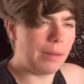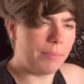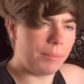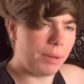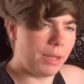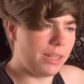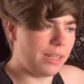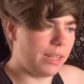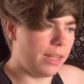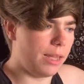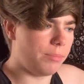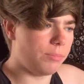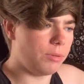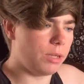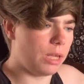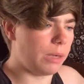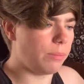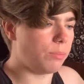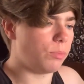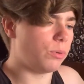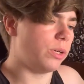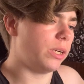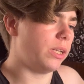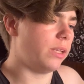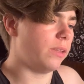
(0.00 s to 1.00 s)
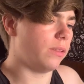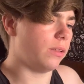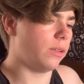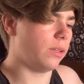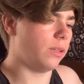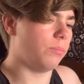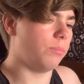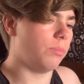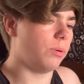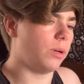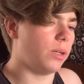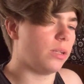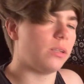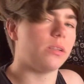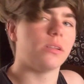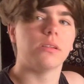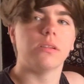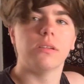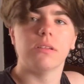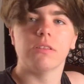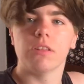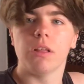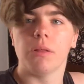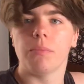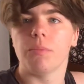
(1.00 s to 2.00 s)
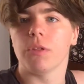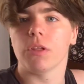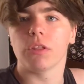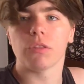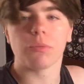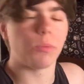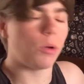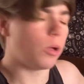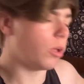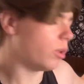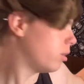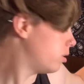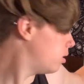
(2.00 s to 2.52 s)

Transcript: my laptop or anything, but something small.